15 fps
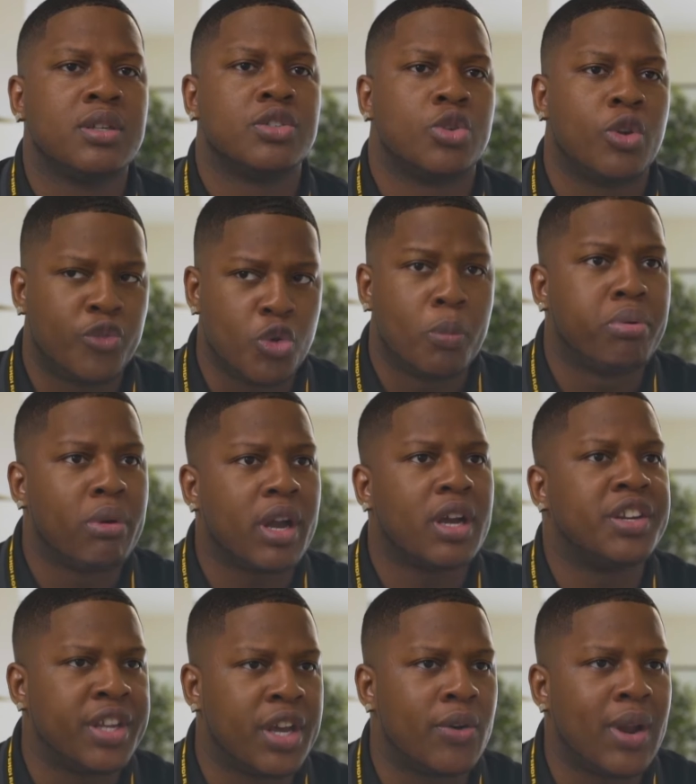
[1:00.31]
So if you bring
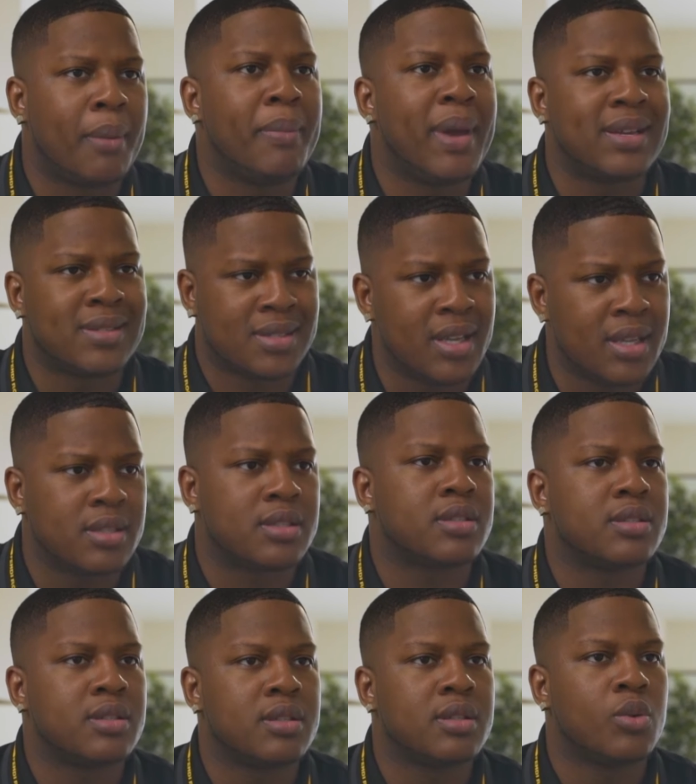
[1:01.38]
a deal that makes
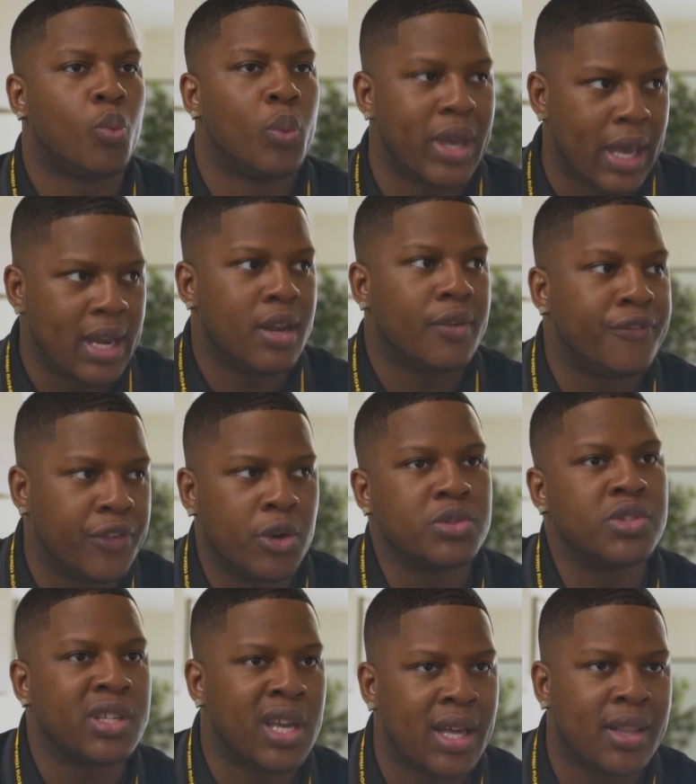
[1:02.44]
sense, we in the
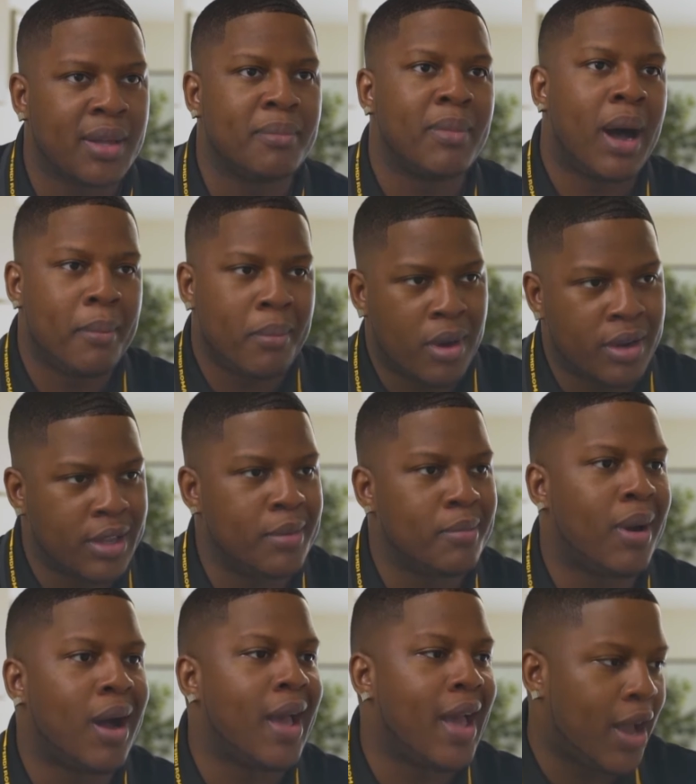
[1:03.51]
field together. My money,
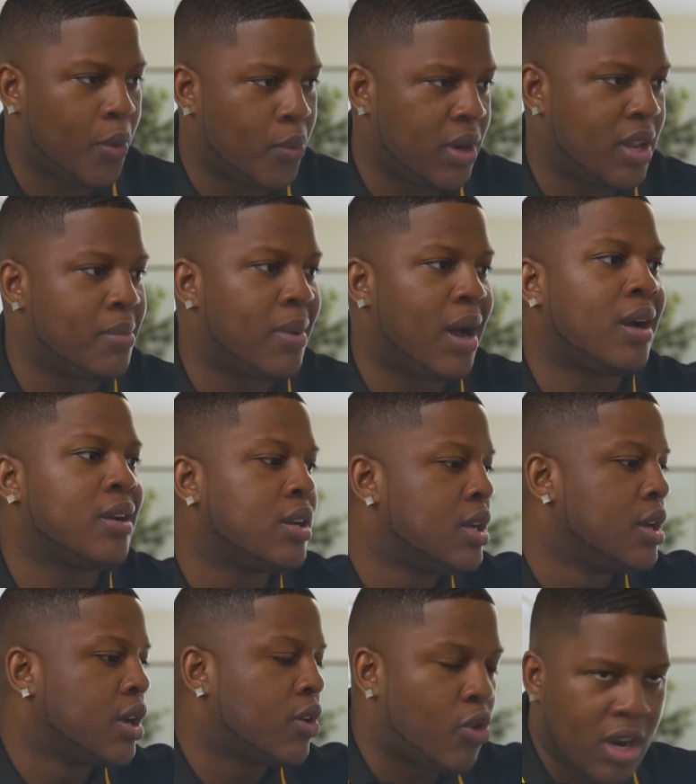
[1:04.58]
my equity, my
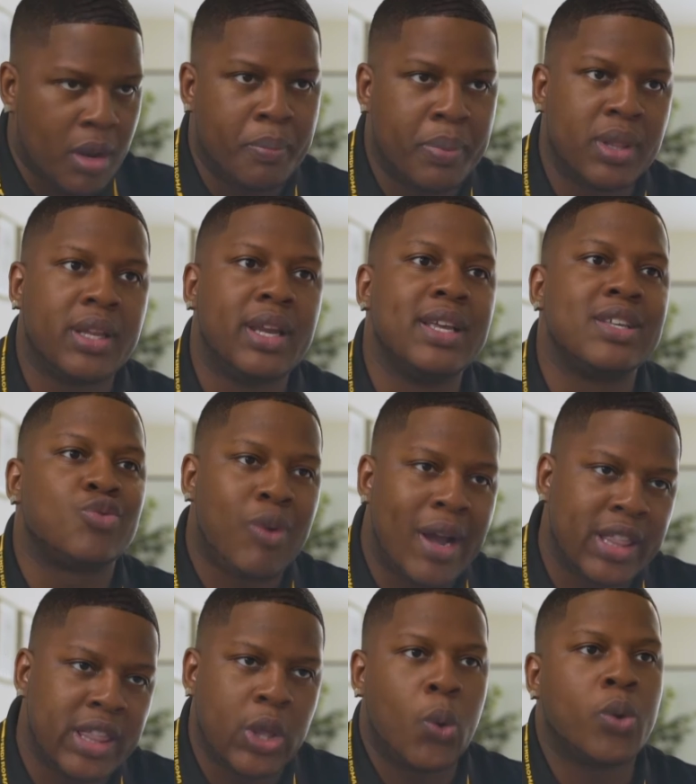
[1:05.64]
credibility is
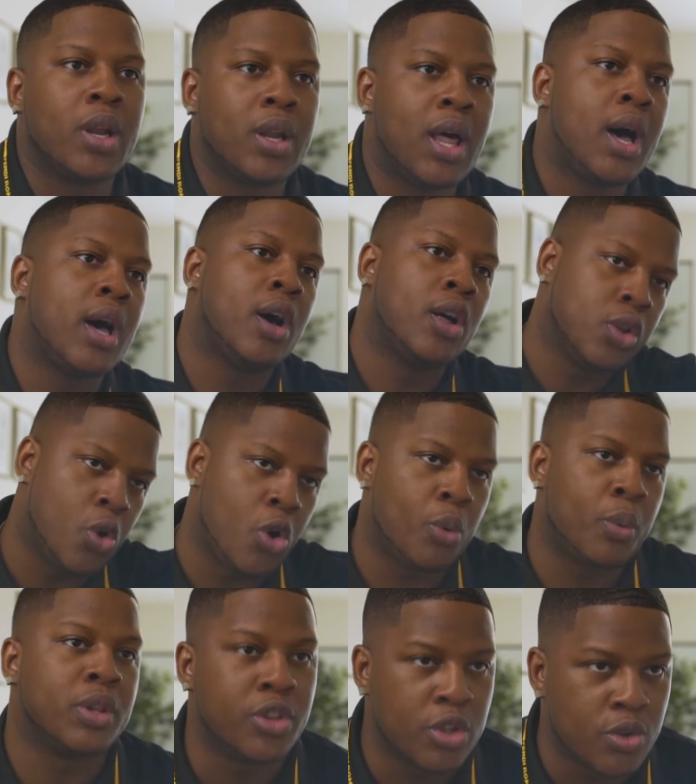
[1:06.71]
right there on the line
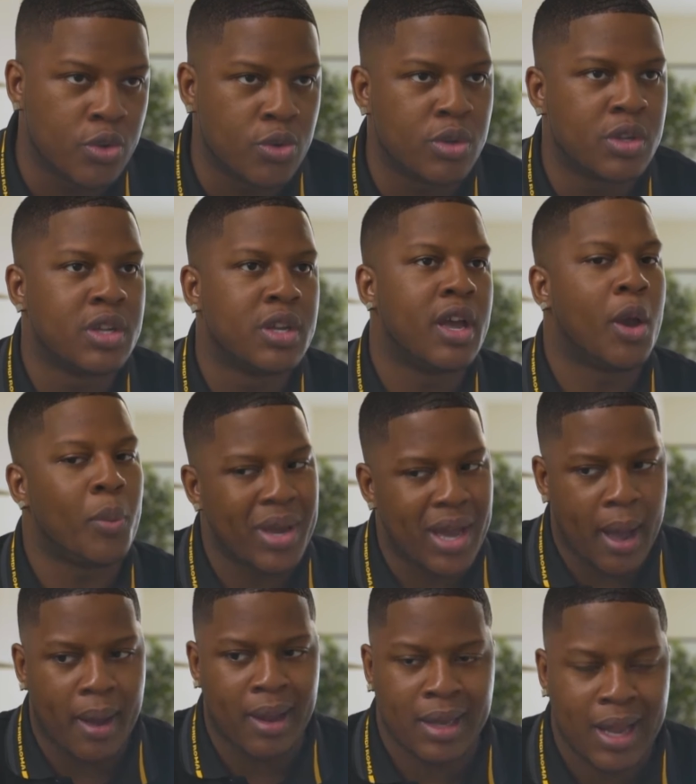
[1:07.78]
along with you. And we
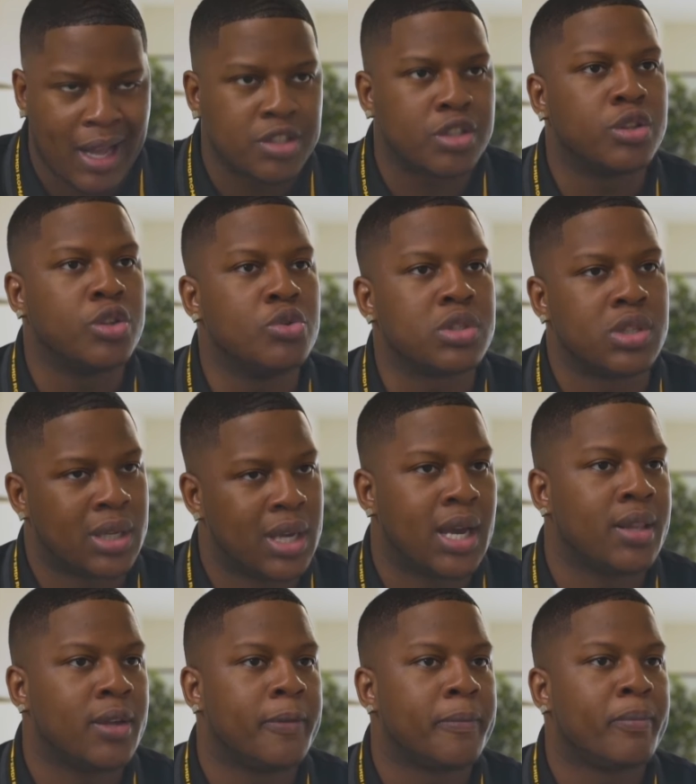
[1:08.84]
got a lot to lose
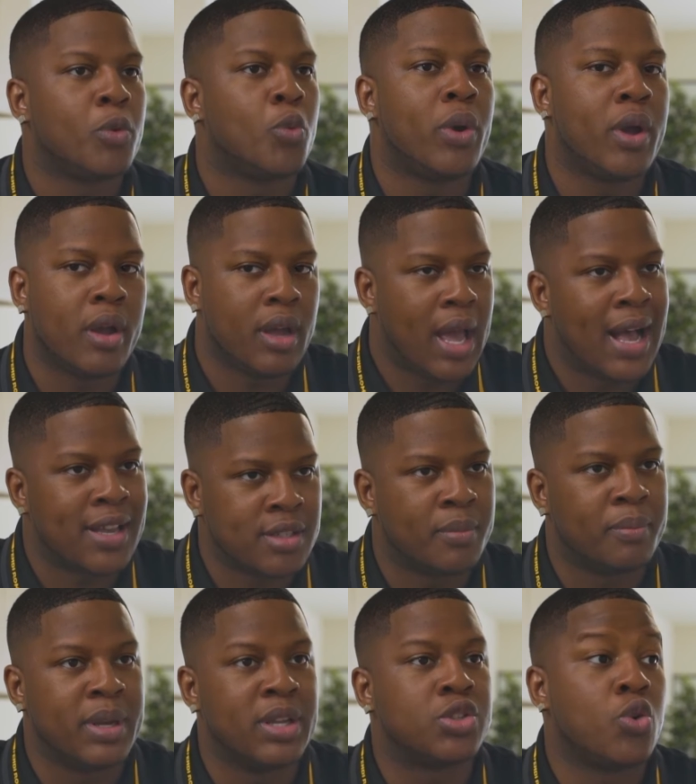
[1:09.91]
together. Where as
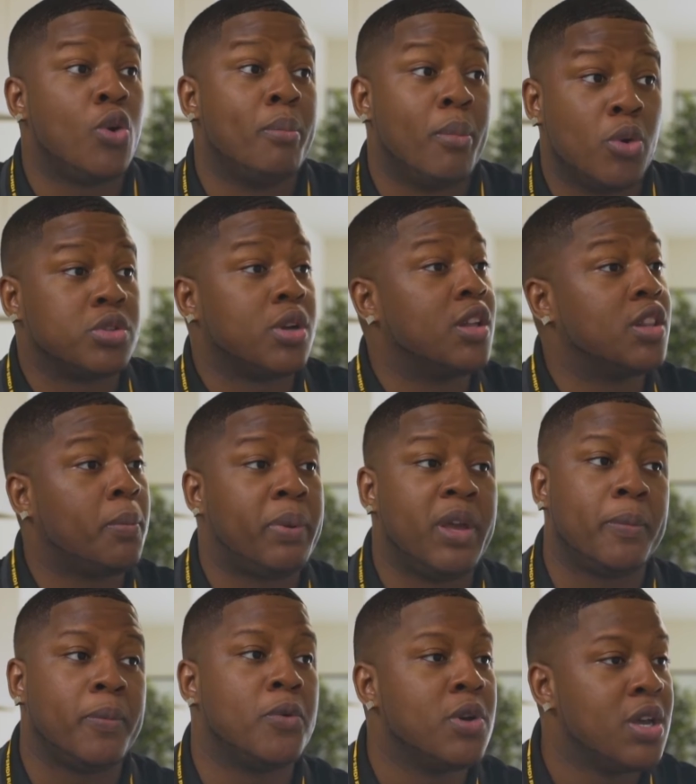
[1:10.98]
a mentor, most other
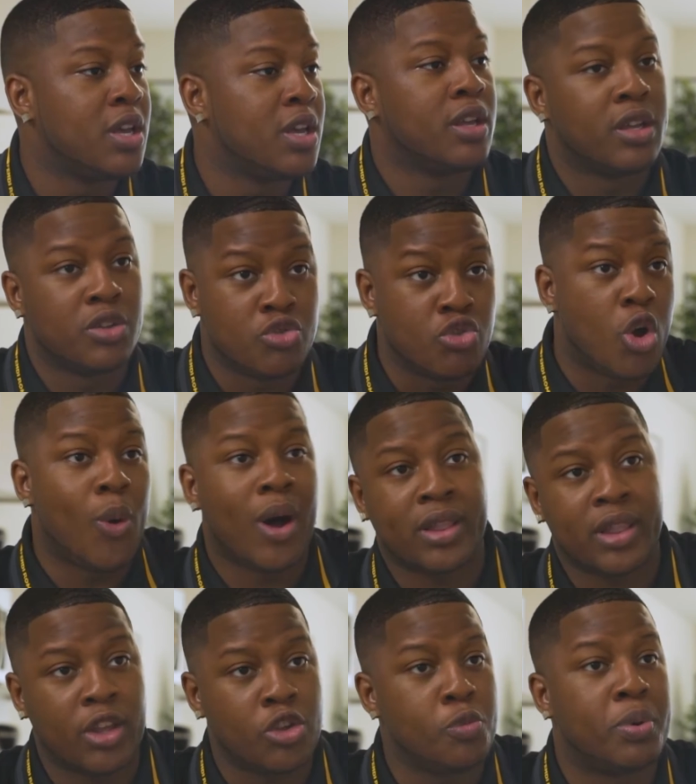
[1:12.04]
people, you go
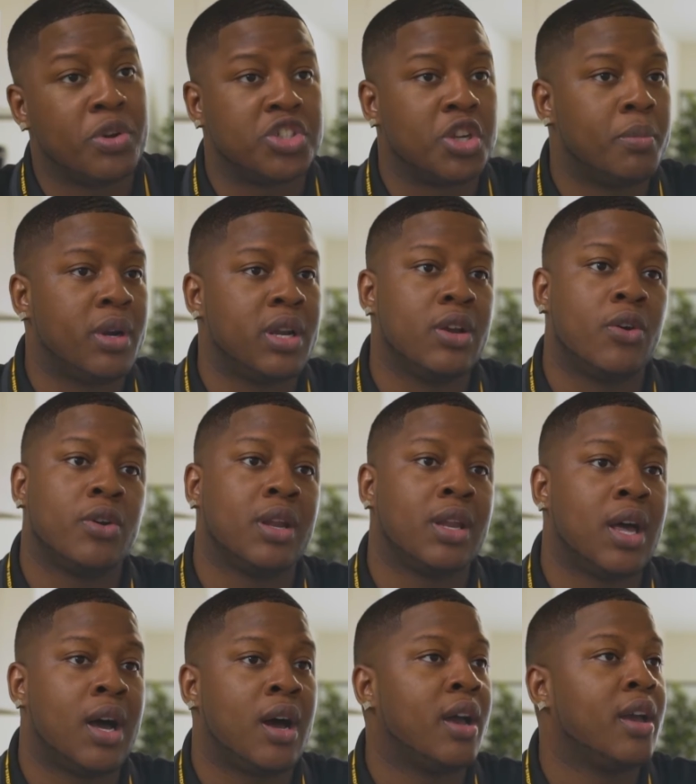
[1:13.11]
out there, you put your money on the
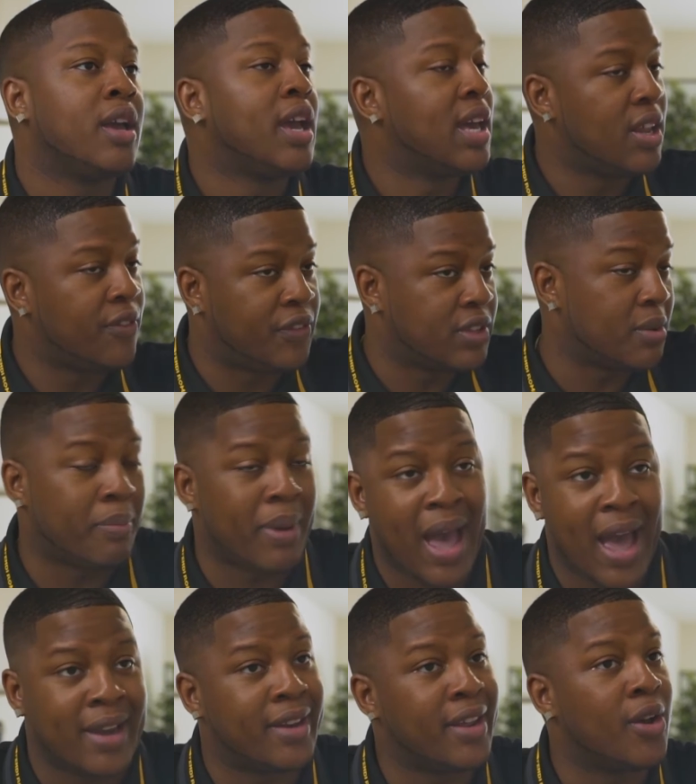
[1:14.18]
line. And if it's a
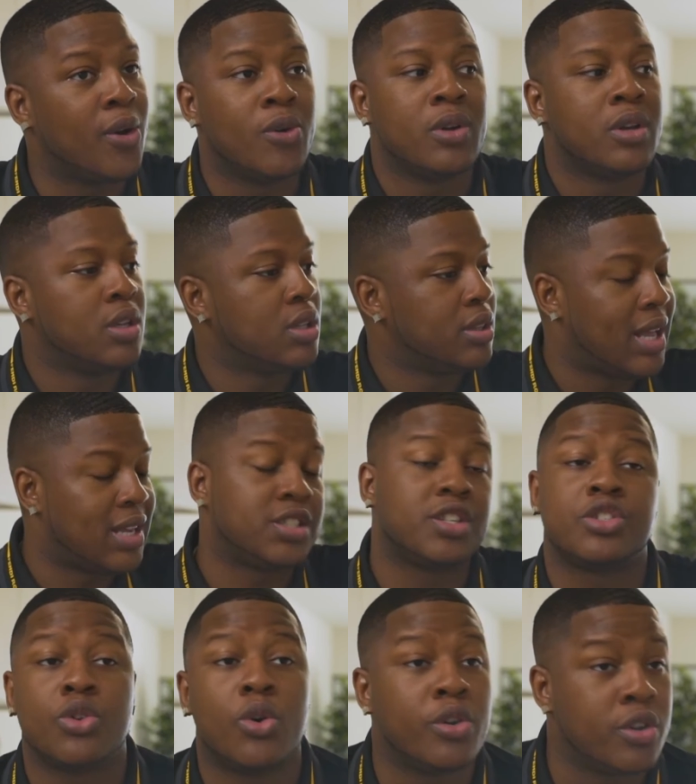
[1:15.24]
bad deal, that's
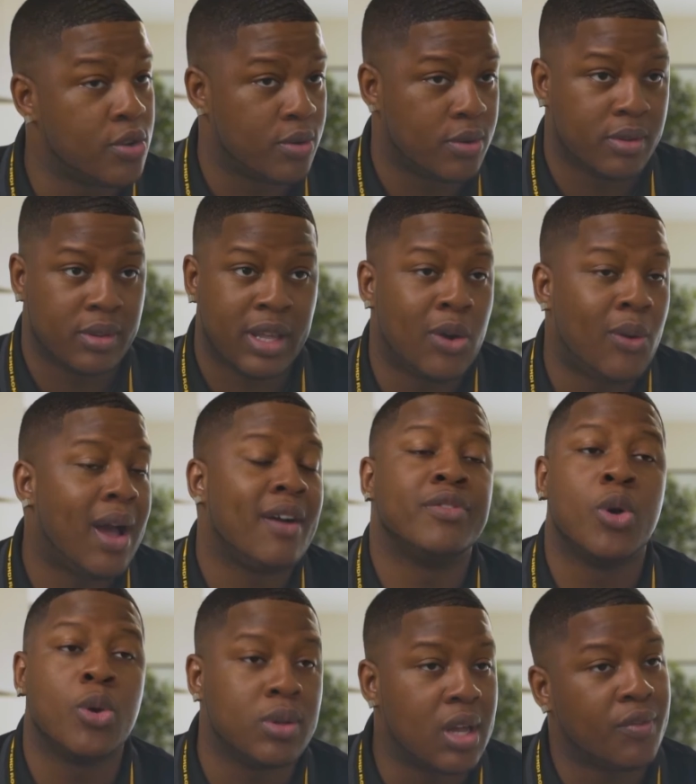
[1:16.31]
just on you. They don't have
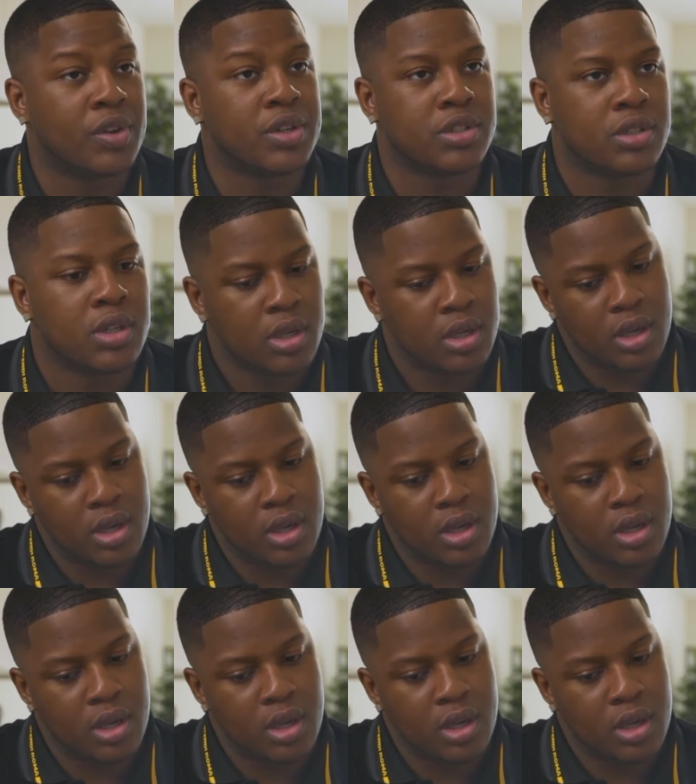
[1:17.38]
no leverage.